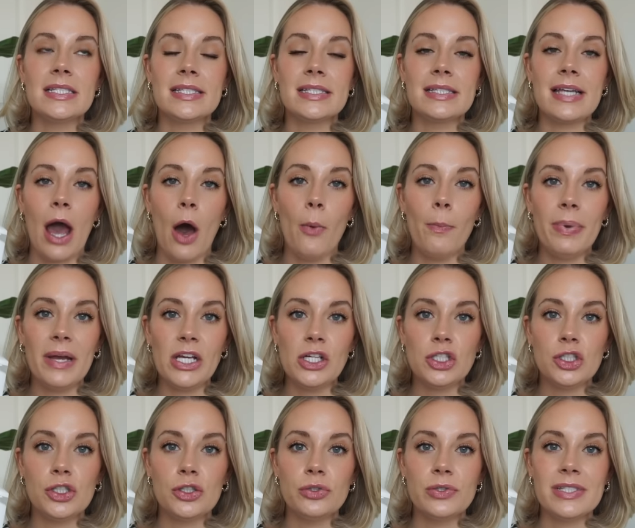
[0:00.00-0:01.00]
scalp
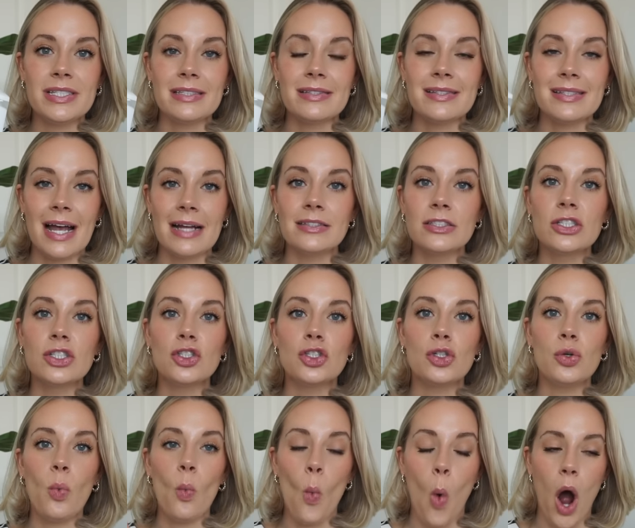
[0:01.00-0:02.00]
issues since
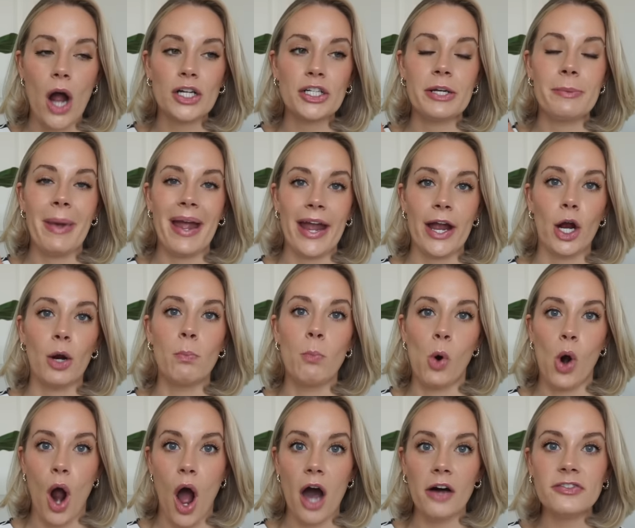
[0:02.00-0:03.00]
washing my hair
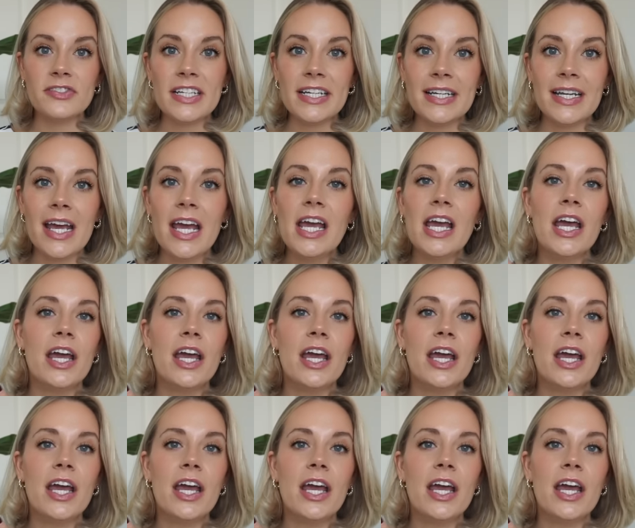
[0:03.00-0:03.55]
more often.